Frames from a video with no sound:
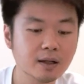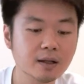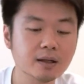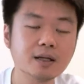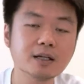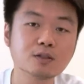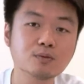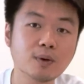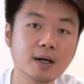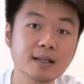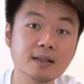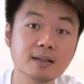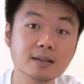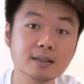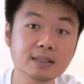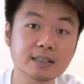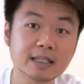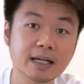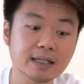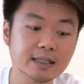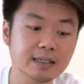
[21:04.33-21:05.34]
And that's what the
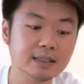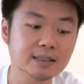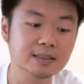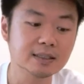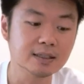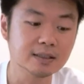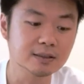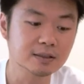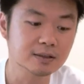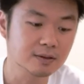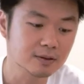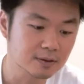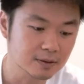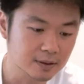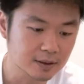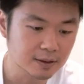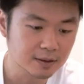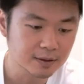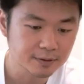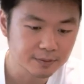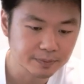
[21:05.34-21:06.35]
study says.
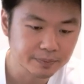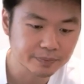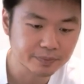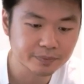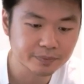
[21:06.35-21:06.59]
Okay,